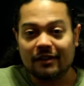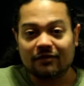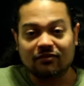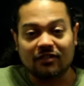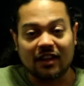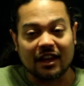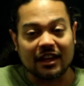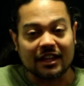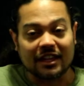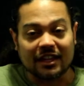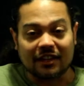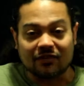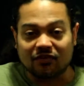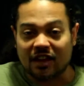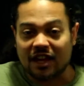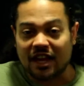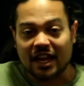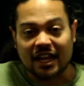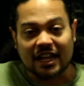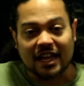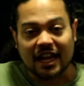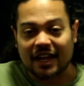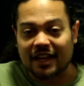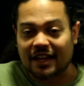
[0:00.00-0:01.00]
Then
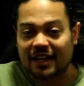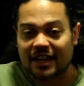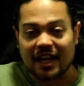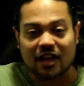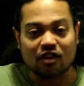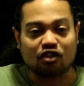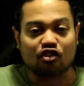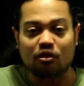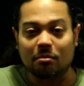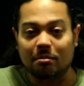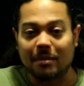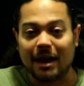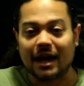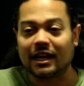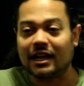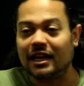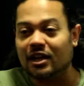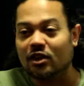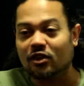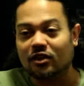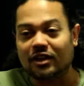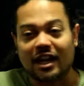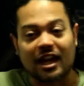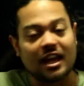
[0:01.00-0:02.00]
it can get you back.
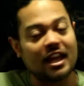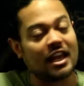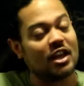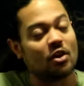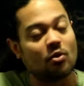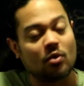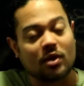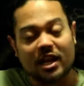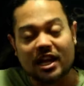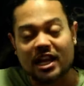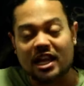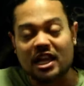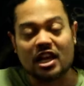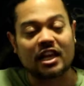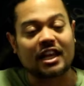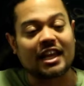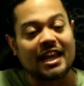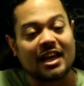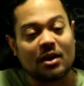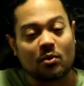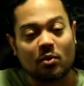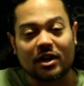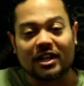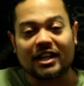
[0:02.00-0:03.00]
It
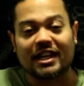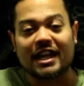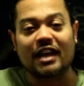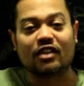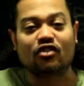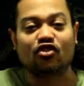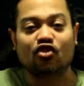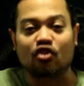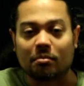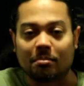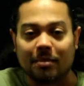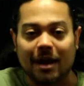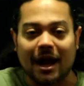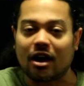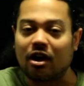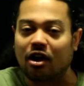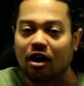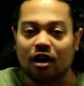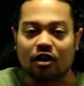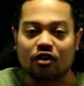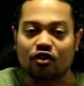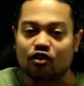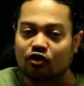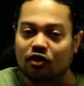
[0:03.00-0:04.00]
will get you back
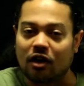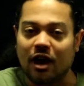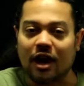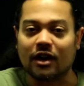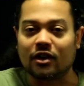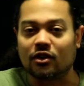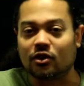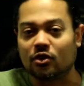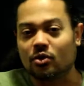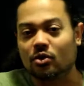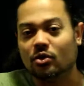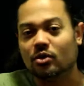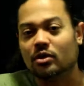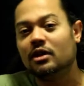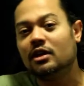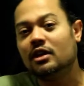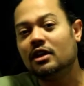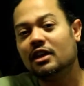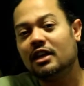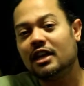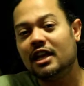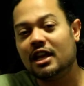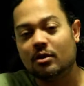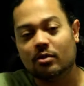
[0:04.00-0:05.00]
on track, dude.
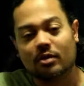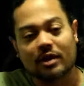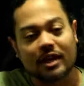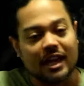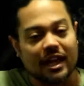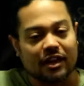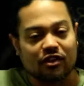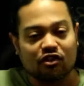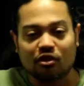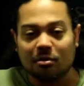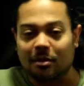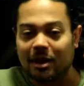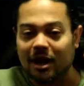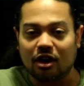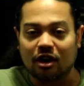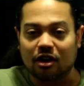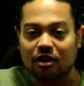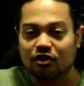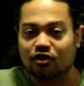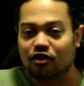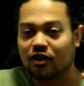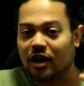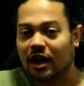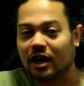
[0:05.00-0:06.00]
It will get you back
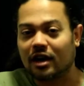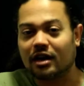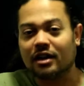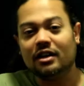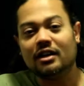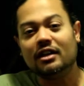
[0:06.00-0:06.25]
on track.